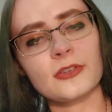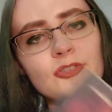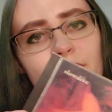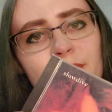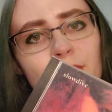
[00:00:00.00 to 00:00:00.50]

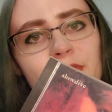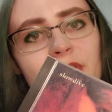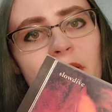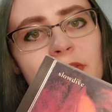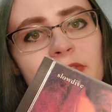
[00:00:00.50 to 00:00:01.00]
Just for a
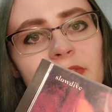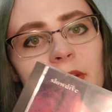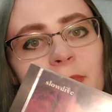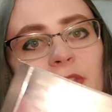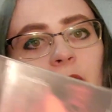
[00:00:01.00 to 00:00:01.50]
Day is the
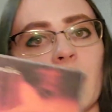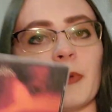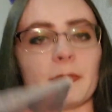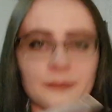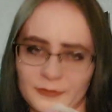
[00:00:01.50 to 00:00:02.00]
name of the
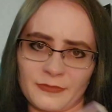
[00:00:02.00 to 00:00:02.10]
album.